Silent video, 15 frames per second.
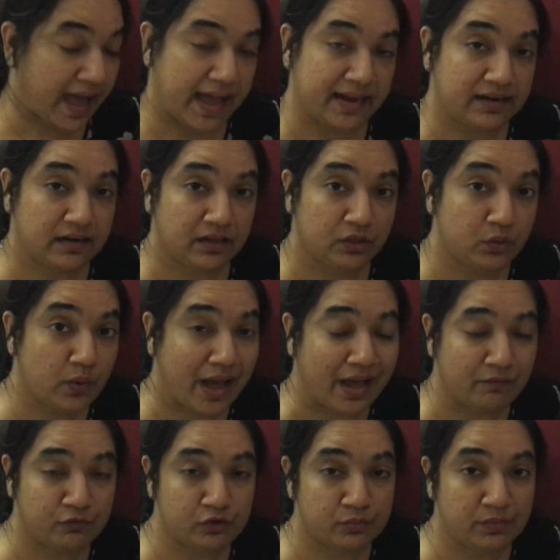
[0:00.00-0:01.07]
And you
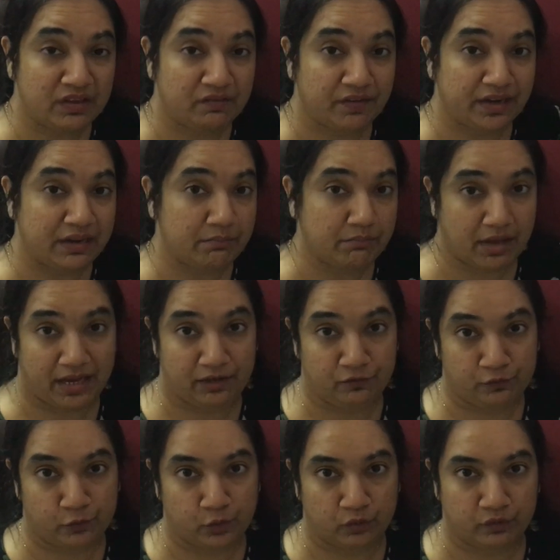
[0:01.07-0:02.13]
have to be very
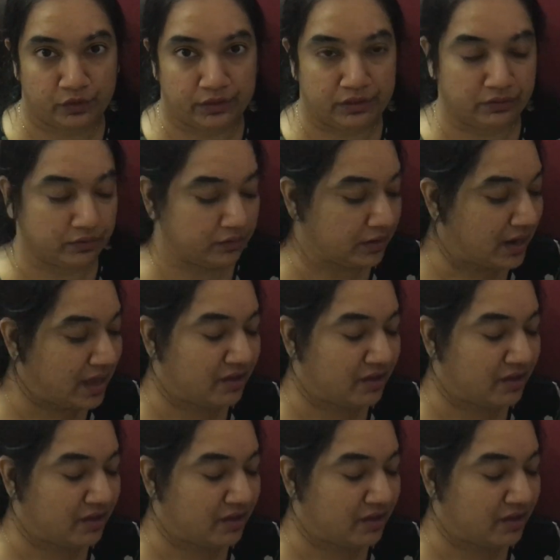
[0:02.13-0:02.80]
mindful over here.